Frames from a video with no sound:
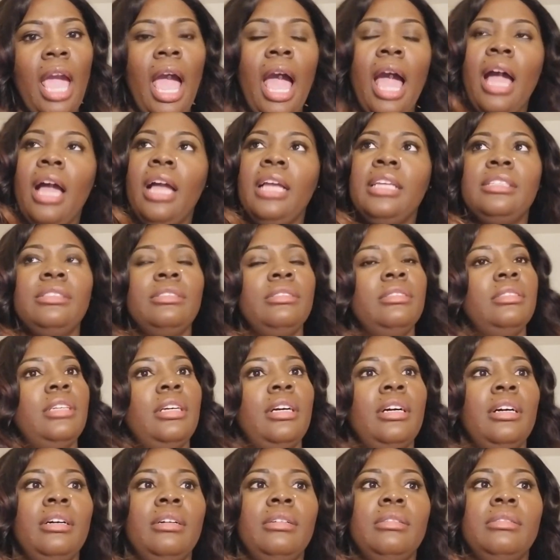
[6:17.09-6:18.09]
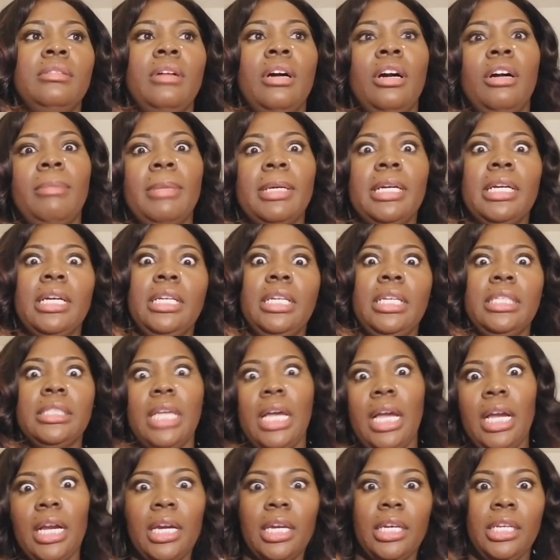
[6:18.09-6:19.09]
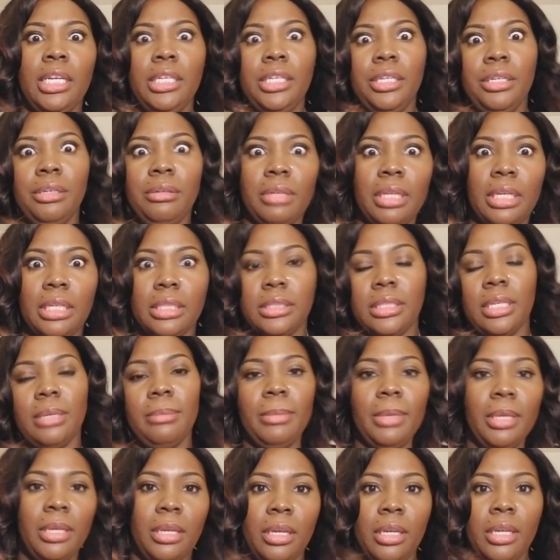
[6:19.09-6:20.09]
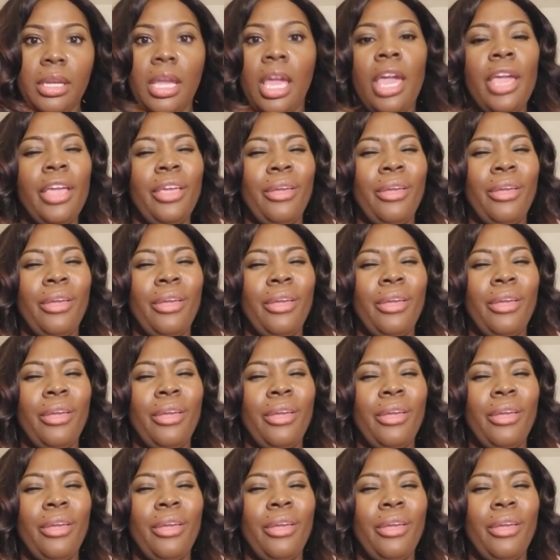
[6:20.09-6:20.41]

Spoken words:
Oh, my goodness, how could he do this to me?